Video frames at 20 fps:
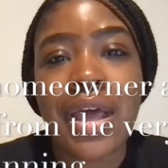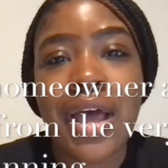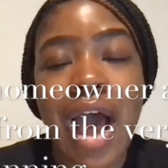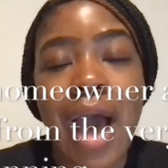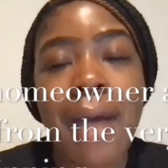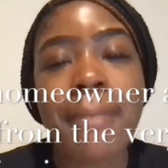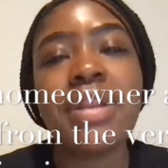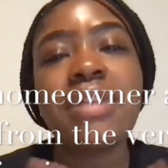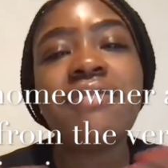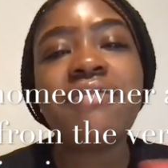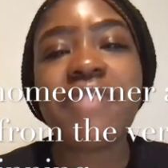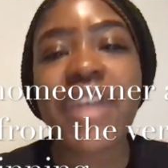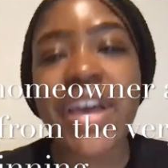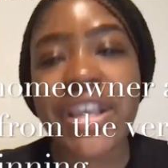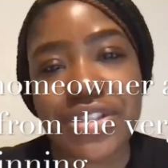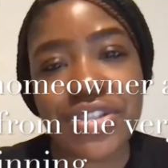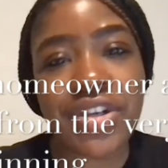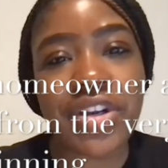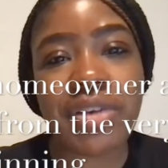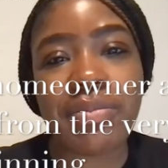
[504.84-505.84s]
I'm an
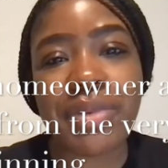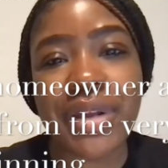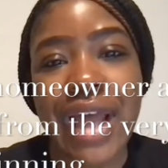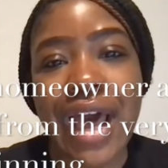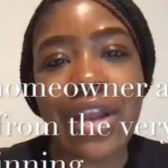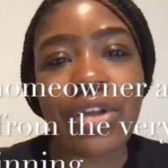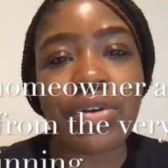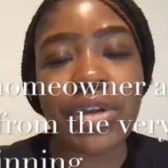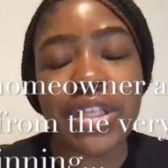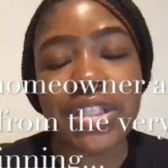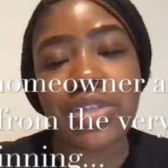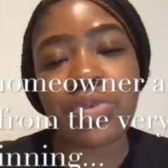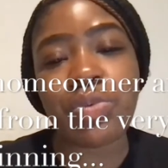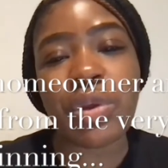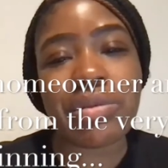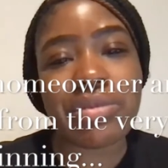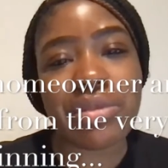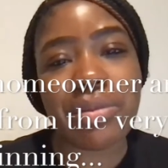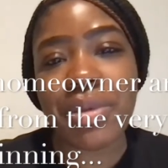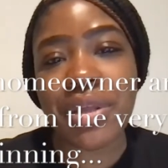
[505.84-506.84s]
investor, but I don't get to
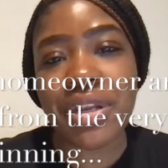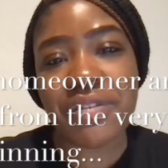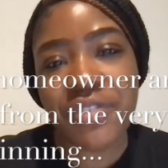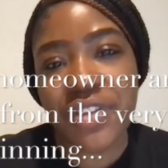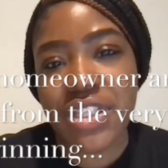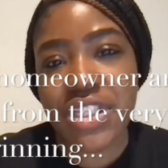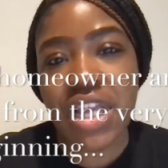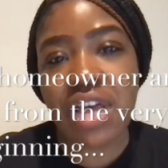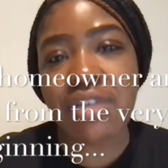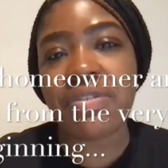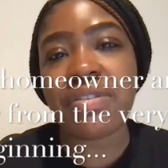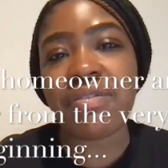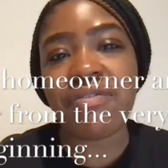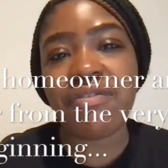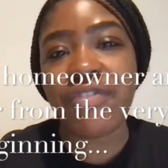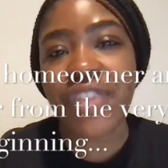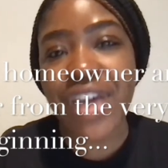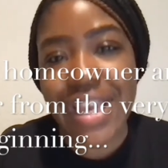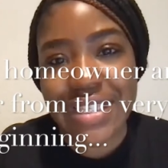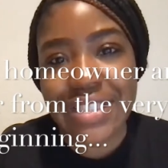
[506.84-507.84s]
reap the benefits of
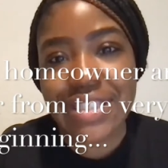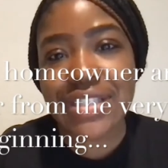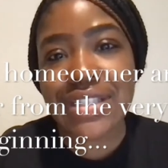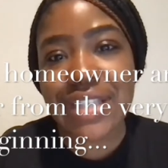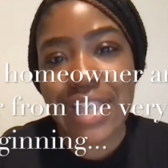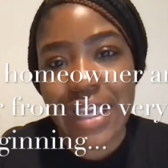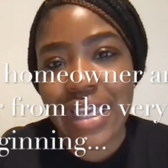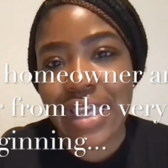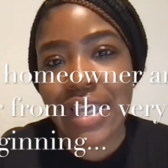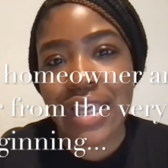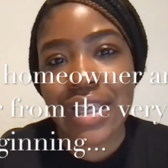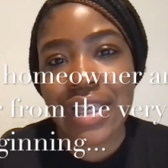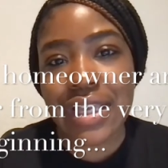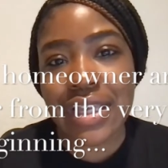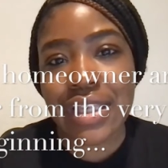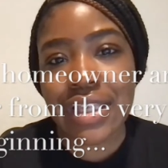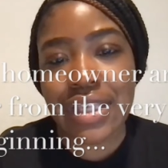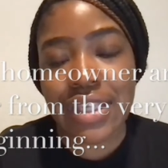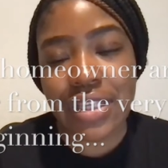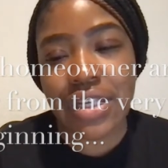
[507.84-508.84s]
investing,
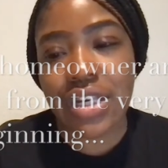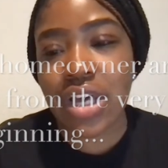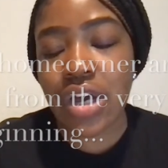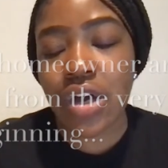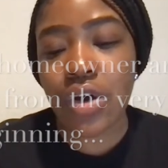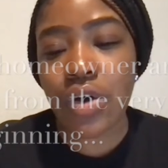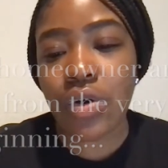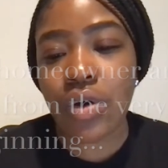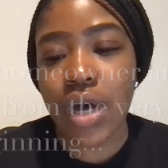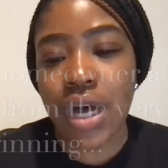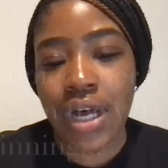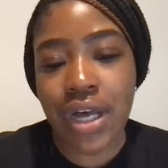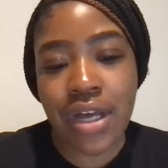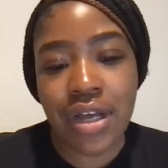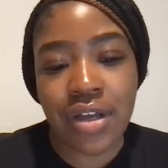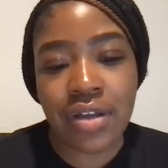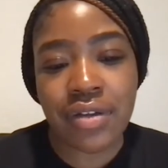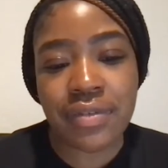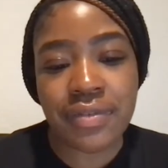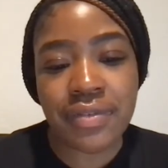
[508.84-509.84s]
you know,
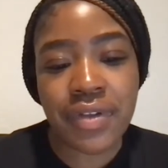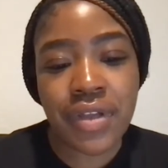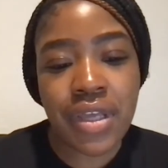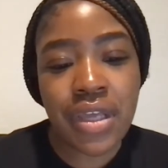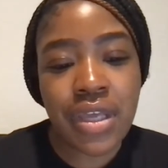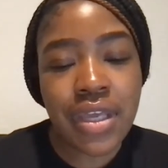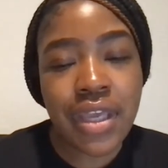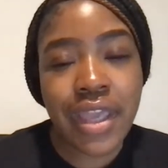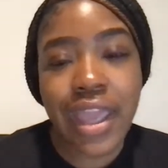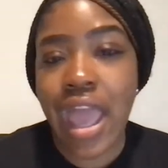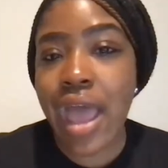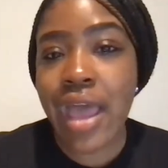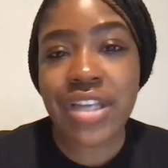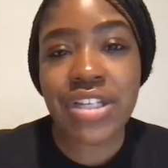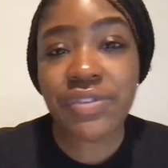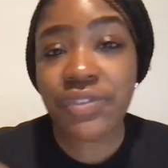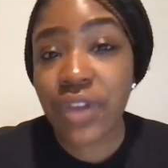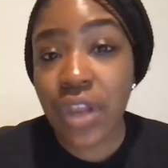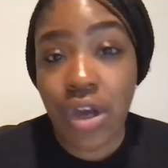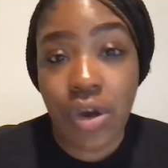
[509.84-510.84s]
of cash
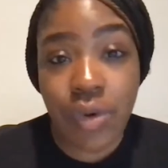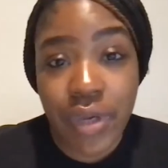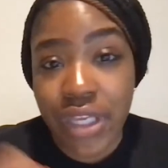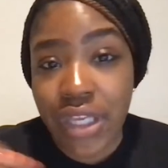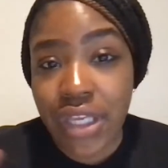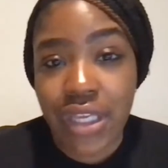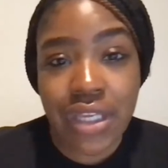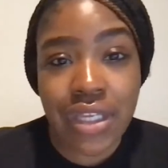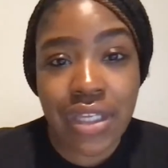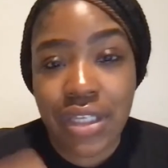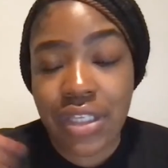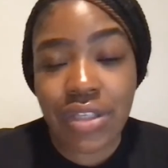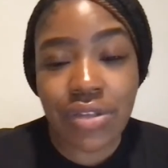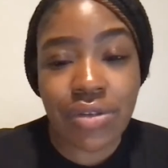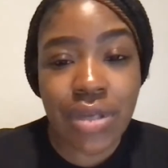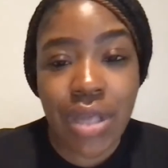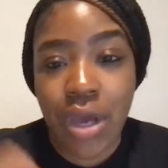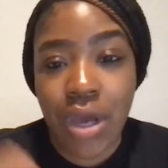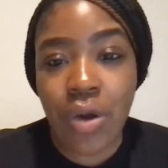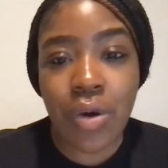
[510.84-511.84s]
flowing, you
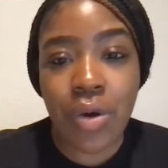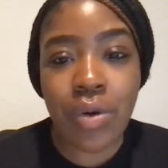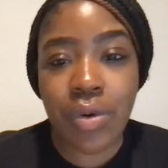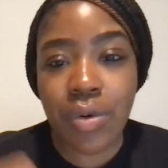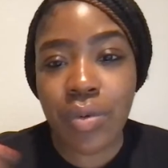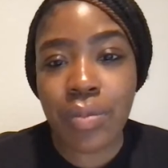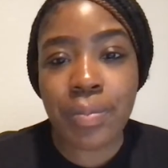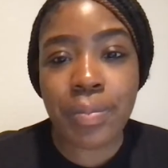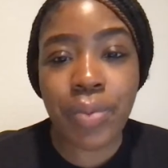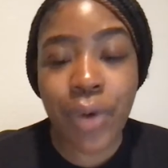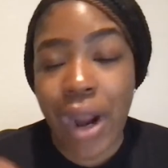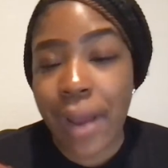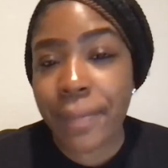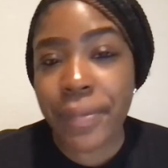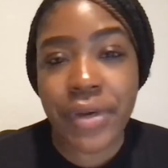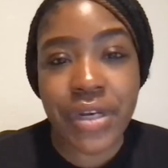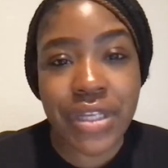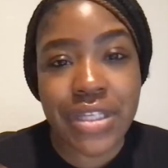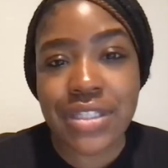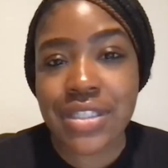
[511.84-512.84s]
know,
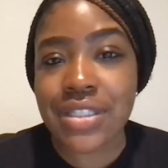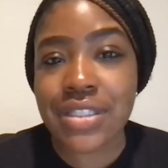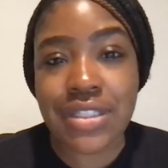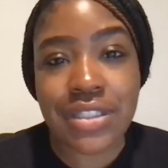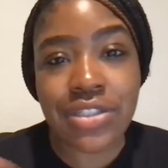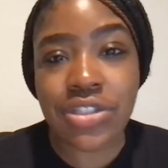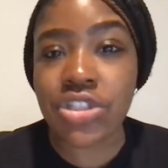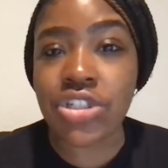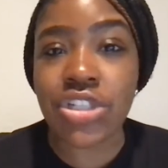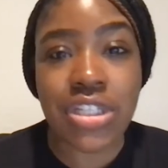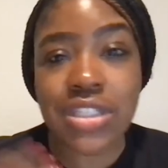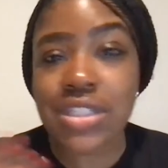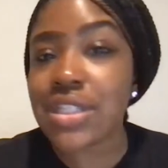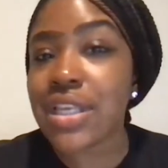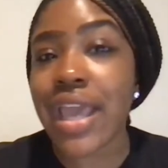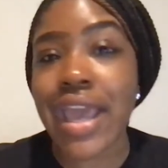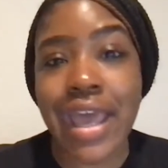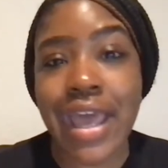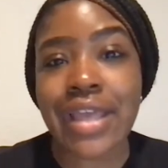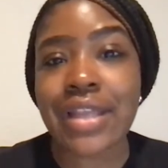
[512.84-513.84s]
properties just
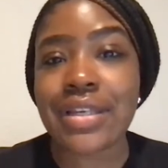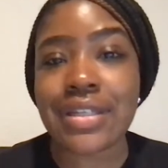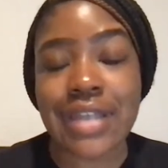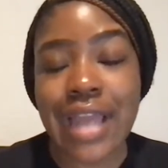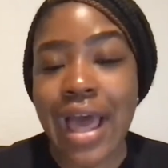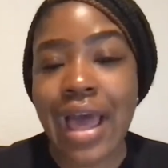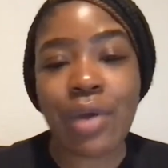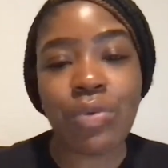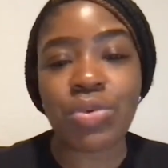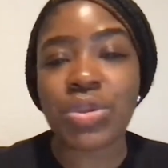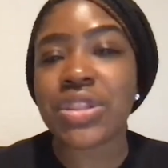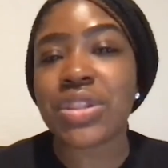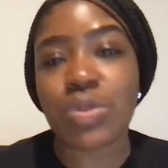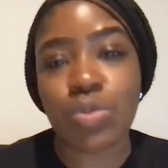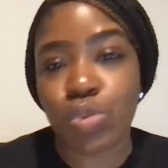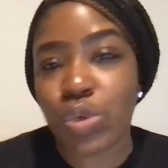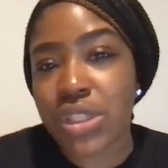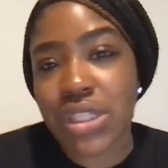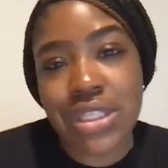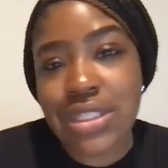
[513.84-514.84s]
yet, not with,
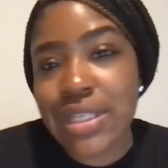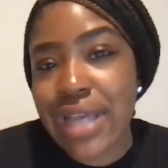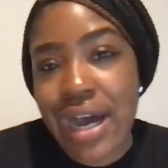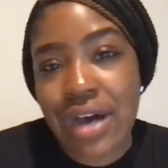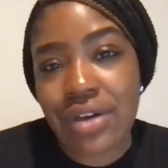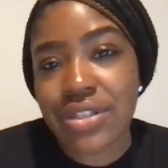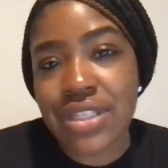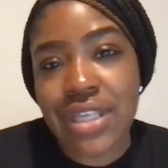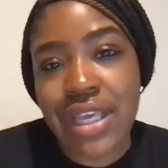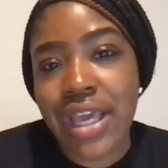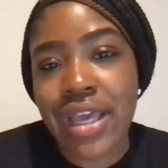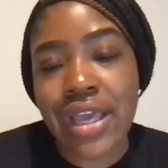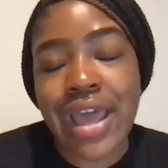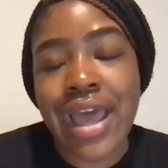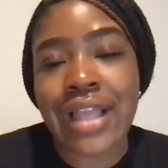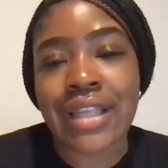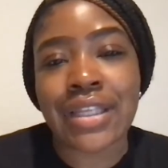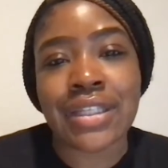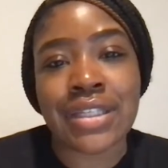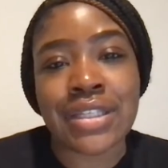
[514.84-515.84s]
with this house yet,
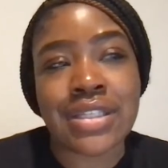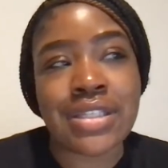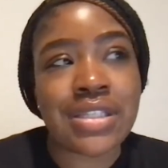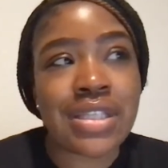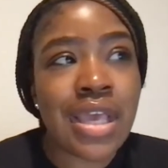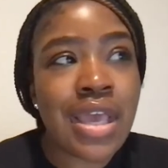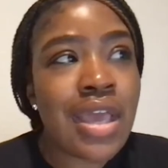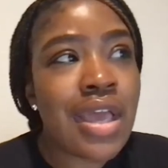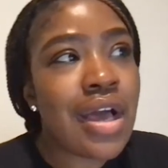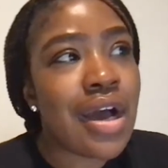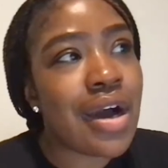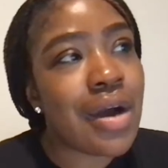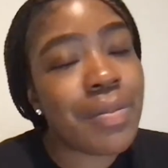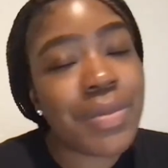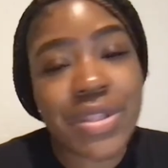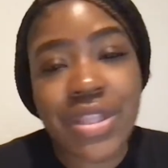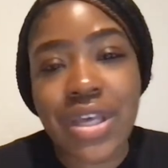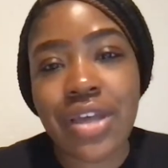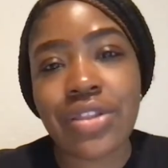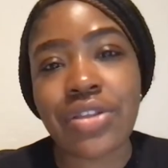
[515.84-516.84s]
at least, um,
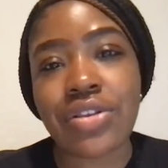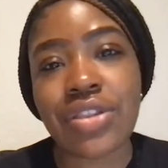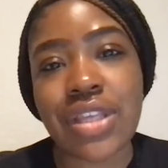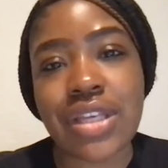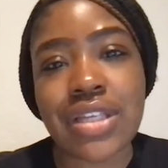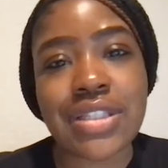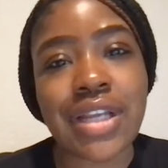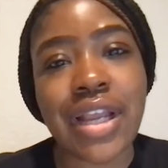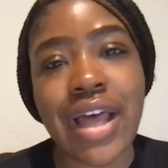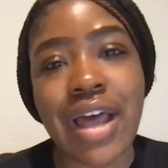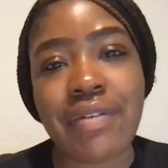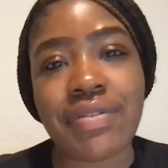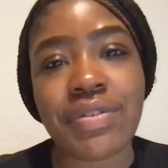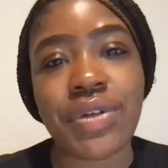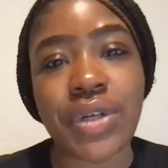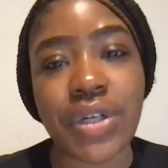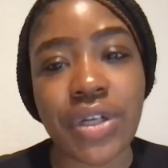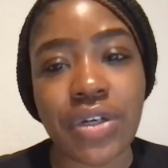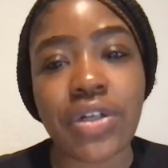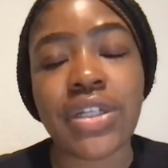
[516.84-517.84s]
with other things that I have
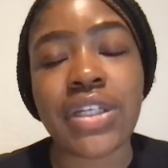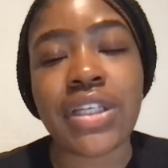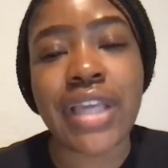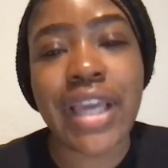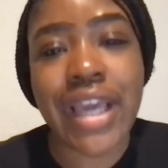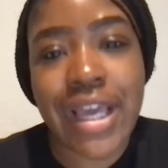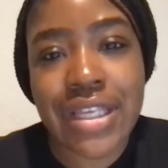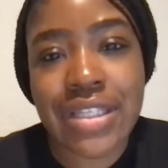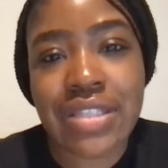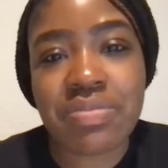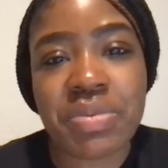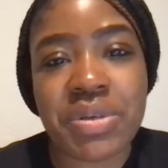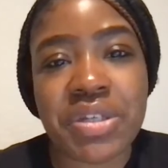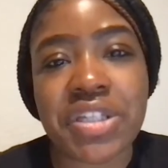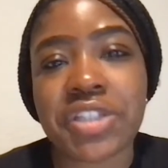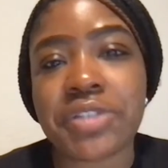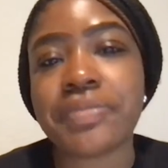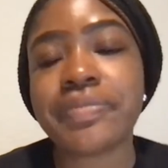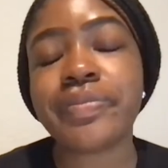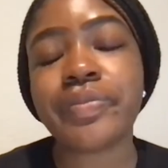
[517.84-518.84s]
going on, yes,
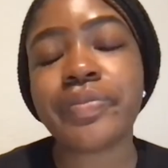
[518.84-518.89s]
but